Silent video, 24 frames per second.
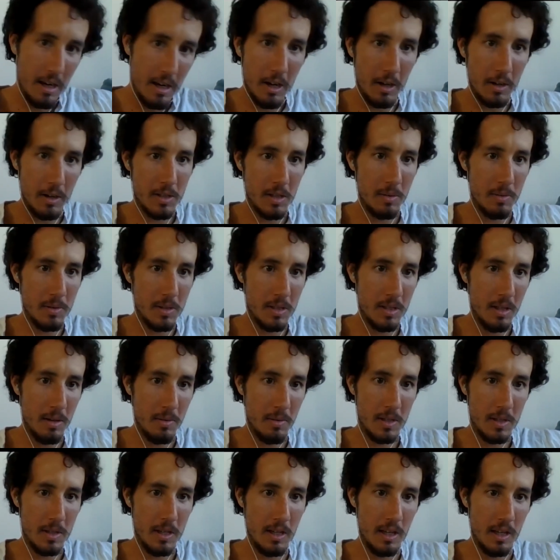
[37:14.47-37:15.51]
No, so that
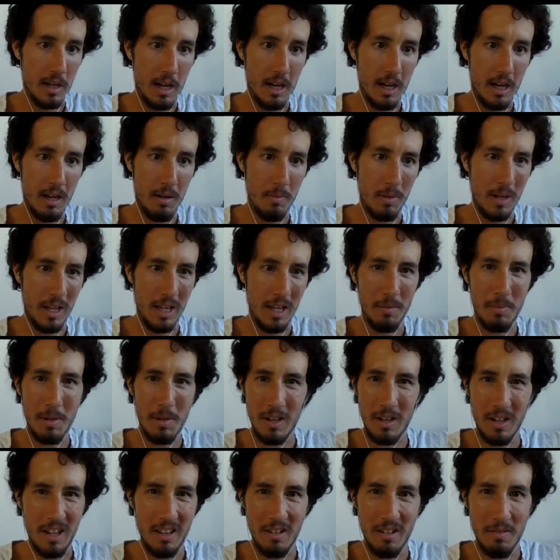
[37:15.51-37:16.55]
was good. We got
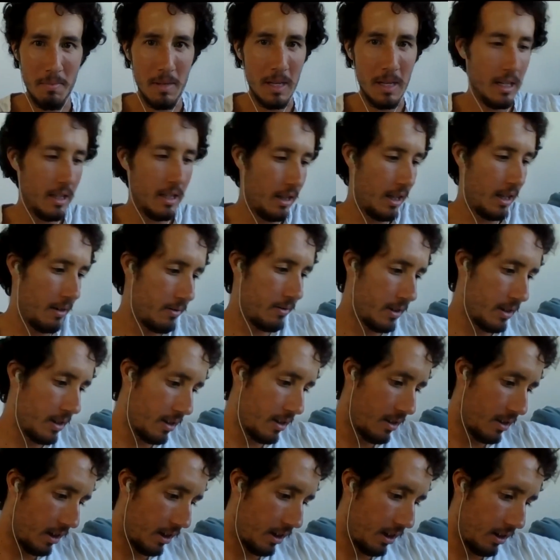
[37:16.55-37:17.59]
about another minute left in
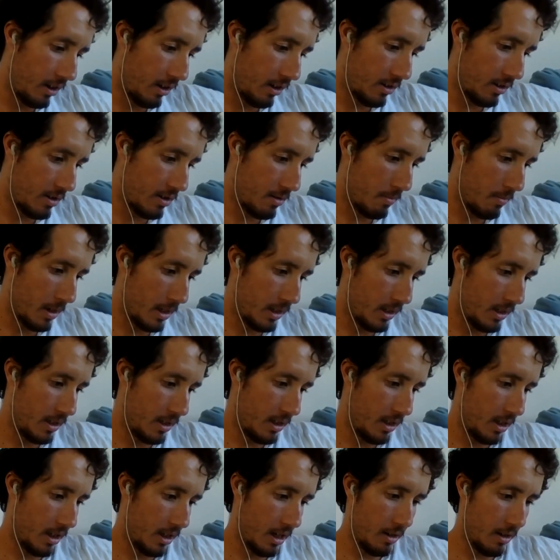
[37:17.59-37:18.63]
the thing here, so it might
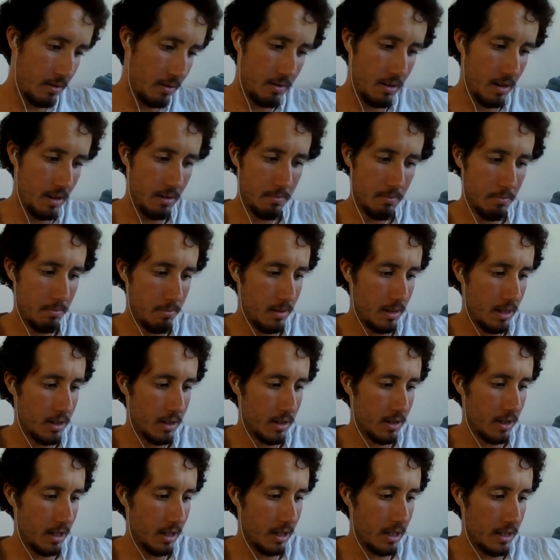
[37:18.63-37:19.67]
cut out
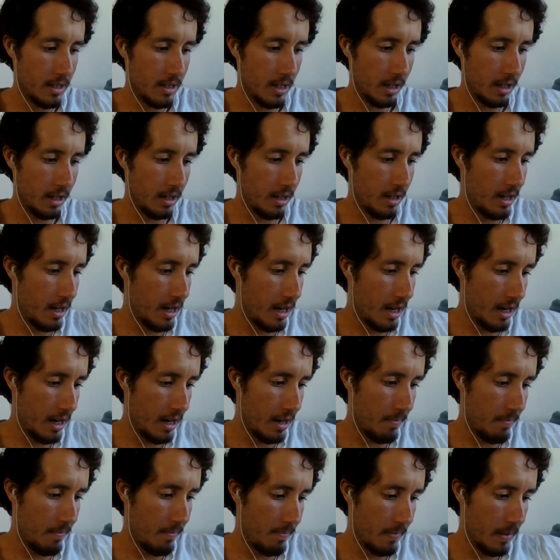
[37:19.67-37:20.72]
potentially any second.
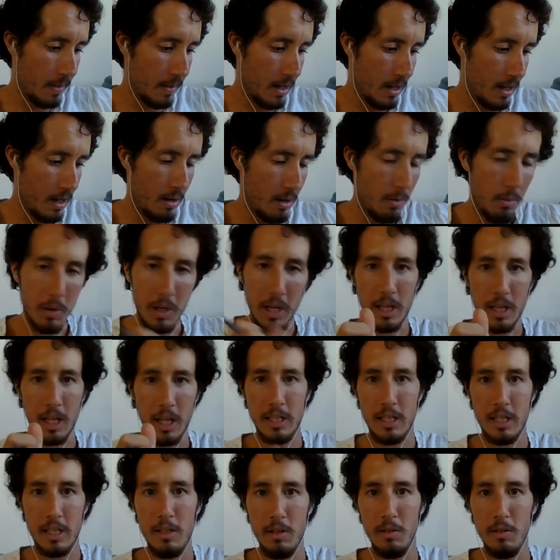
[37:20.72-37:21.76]
What I'd
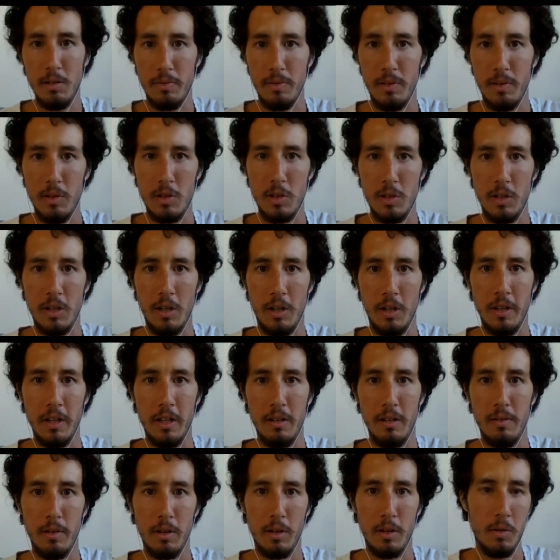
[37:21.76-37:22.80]
like to do in a future call,
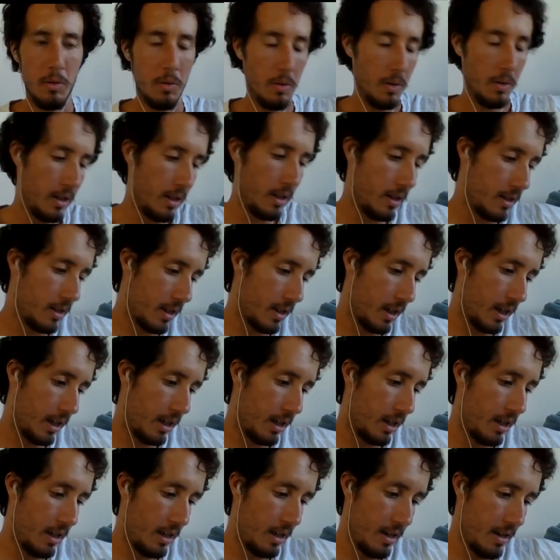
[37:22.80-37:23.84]
then, if you're cool, is,
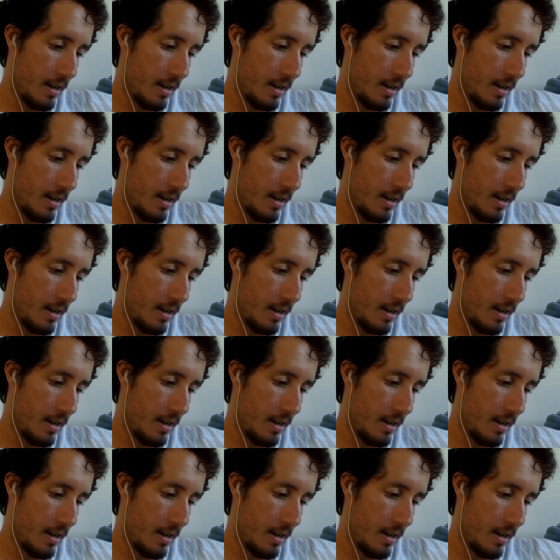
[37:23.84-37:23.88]
like,